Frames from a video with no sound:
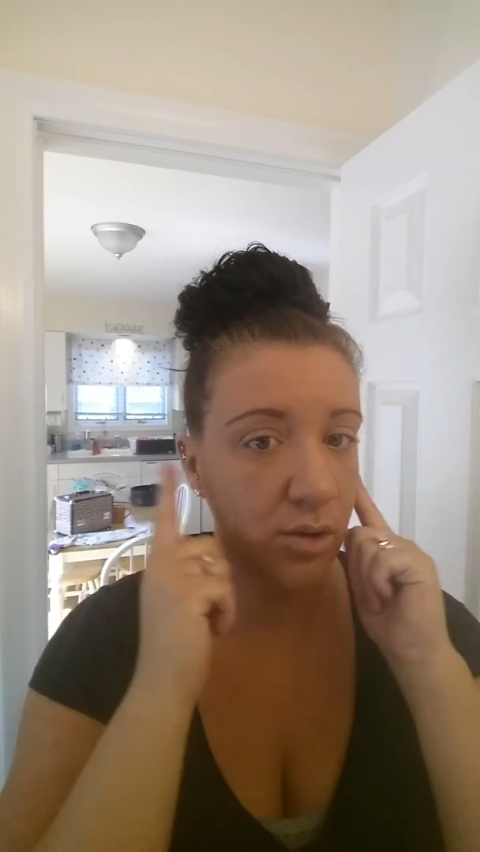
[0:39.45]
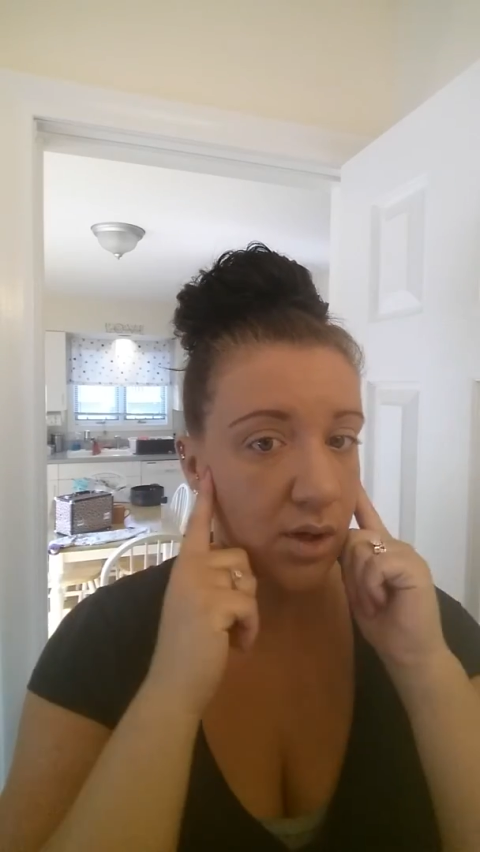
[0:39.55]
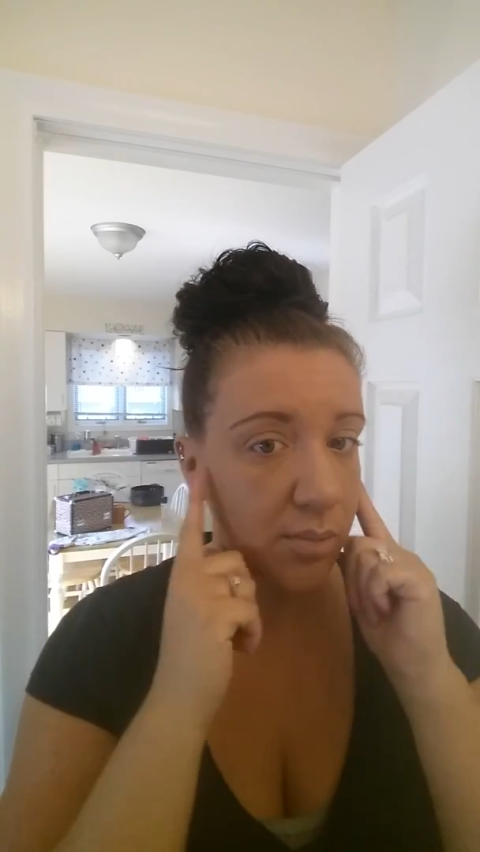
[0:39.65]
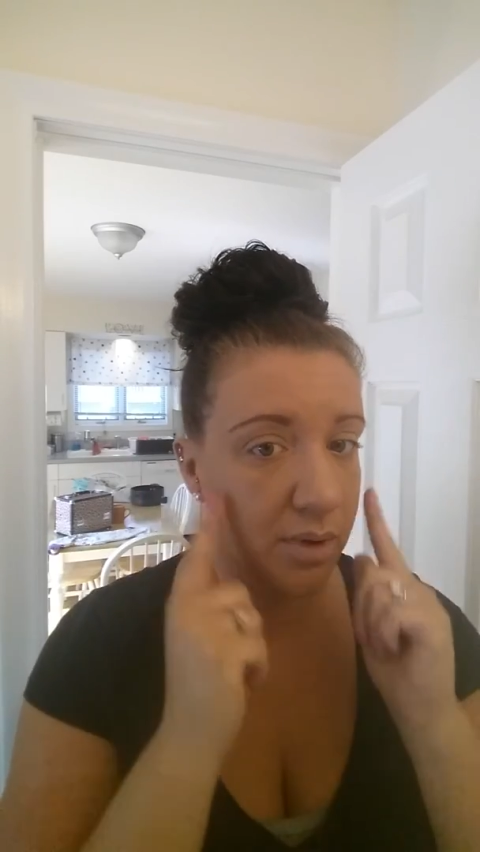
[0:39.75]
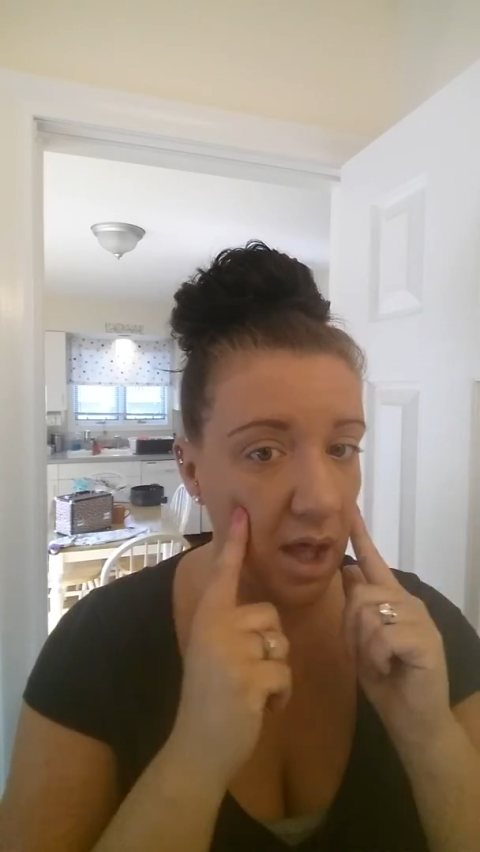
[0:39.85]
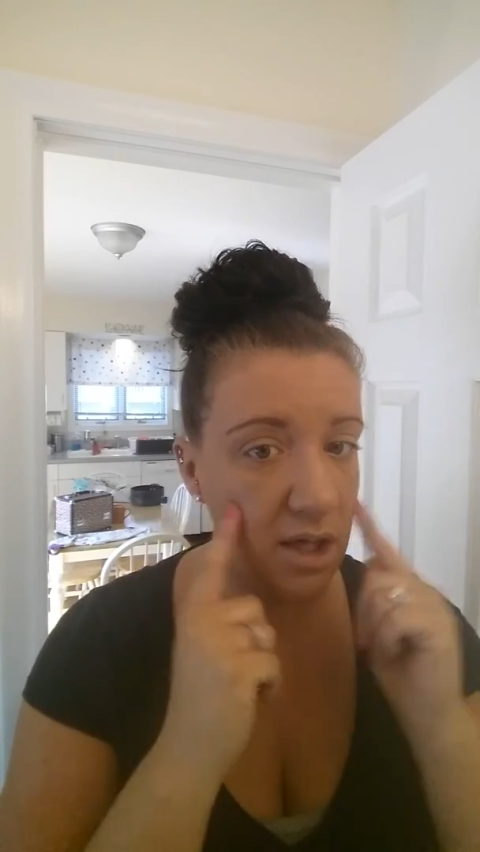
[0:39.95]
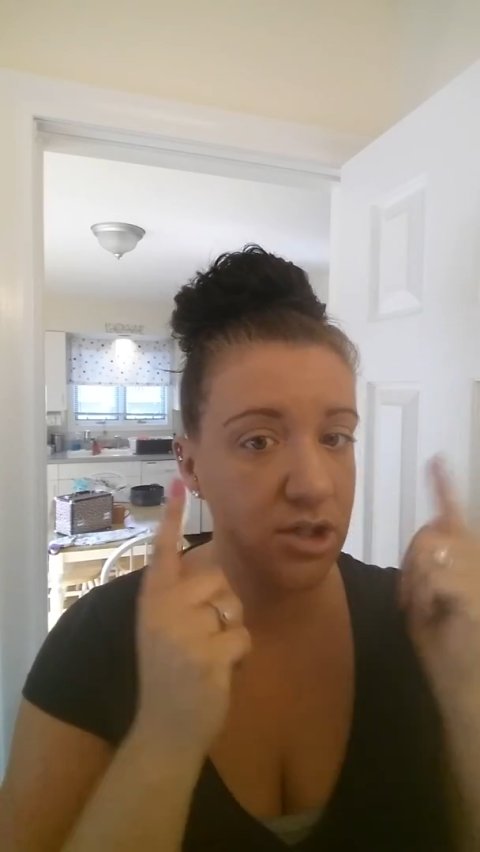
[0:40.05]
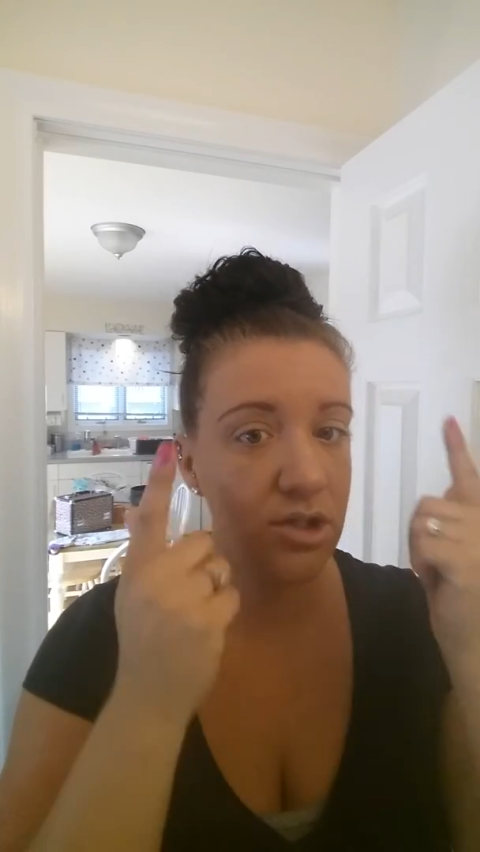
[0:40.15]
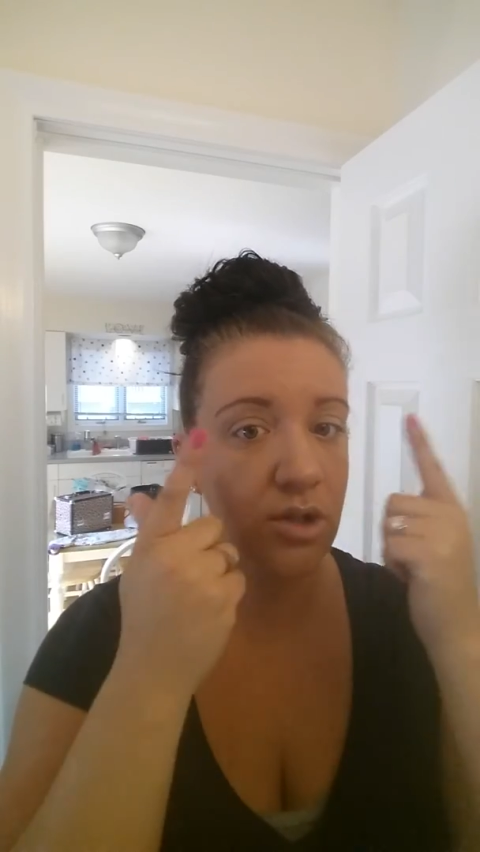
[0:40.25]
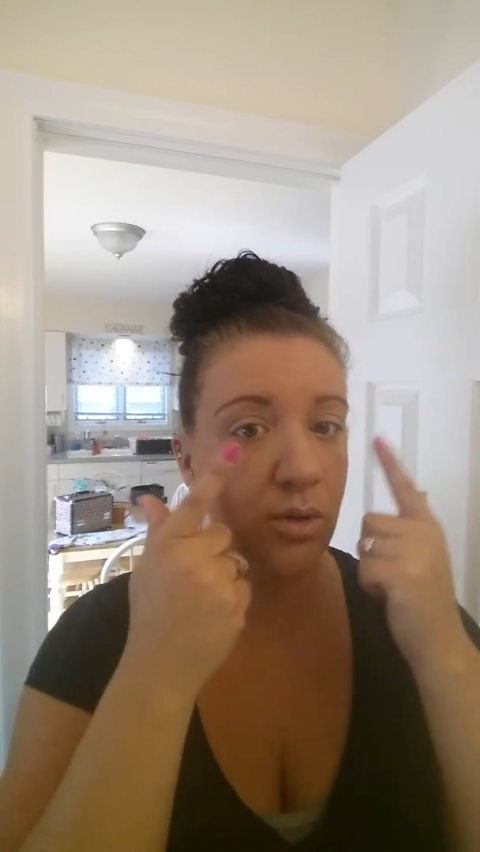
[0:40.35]
quick
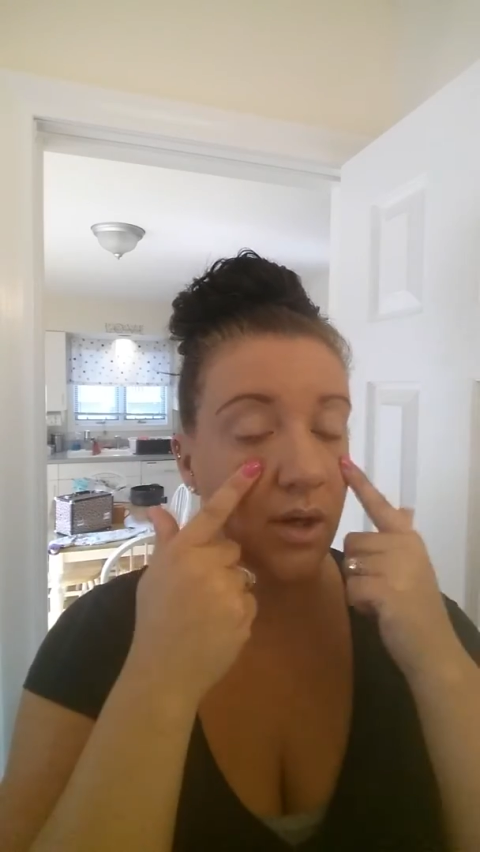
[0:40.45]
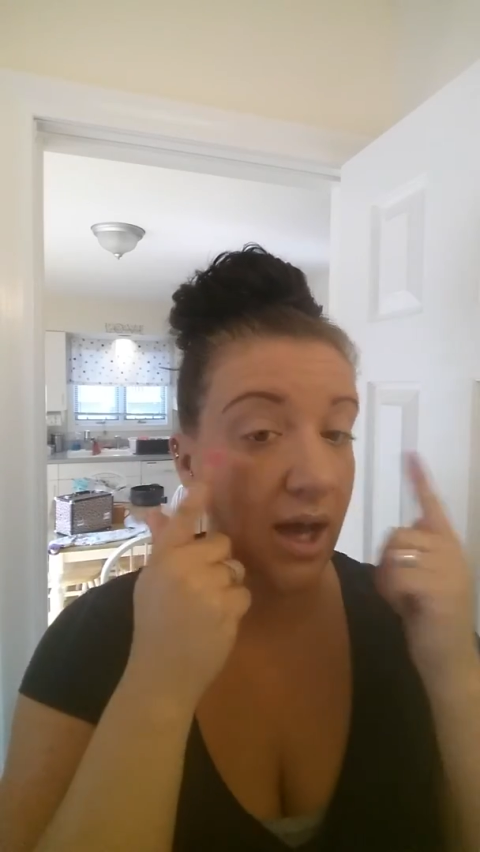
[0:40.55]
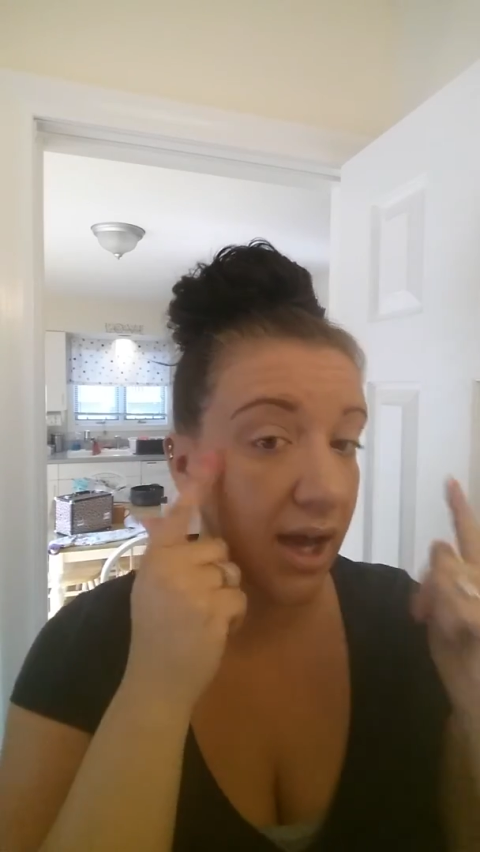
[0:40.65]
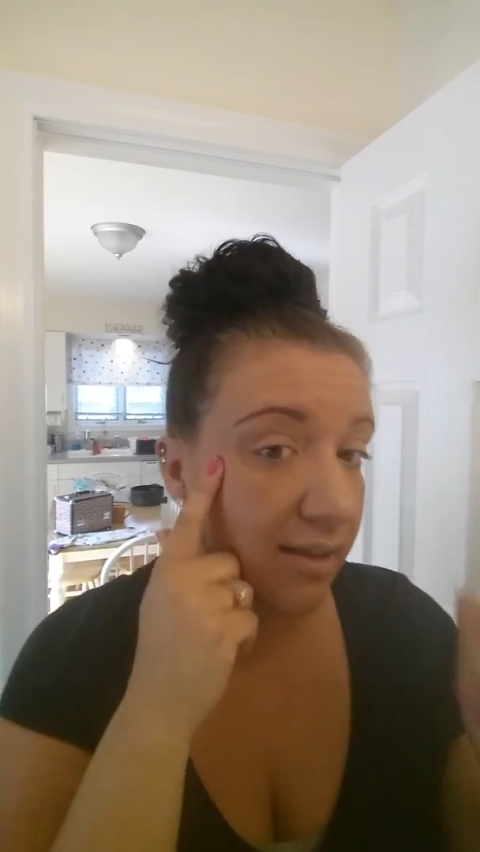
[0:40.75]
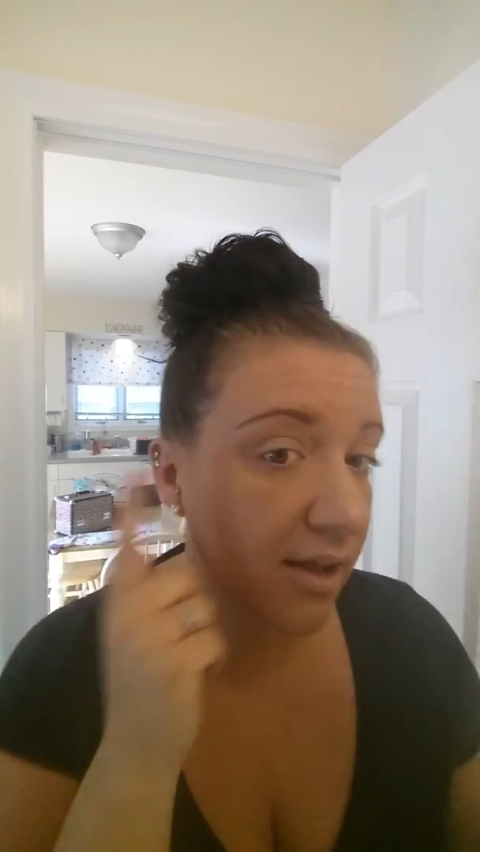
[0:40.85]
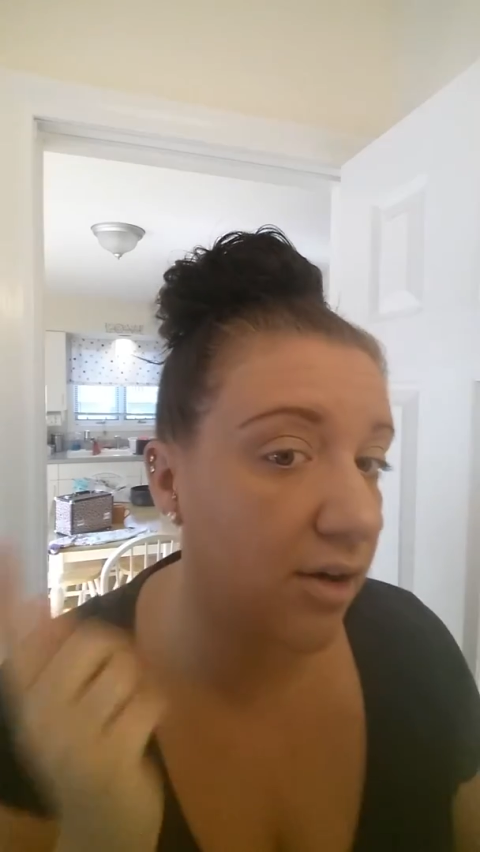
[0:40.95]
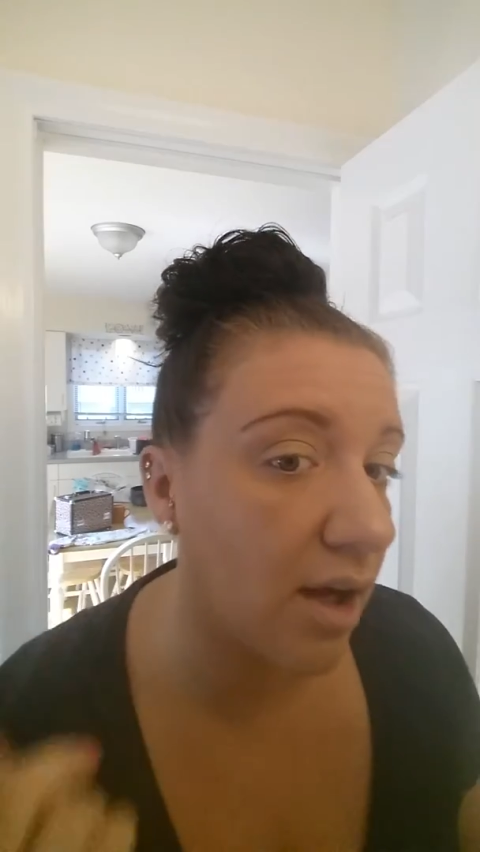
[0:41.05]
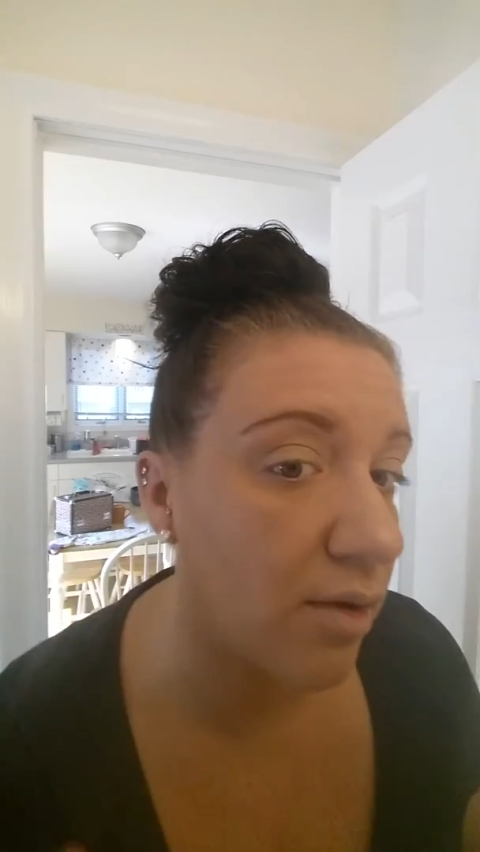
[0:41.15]
blush, quick highlighter.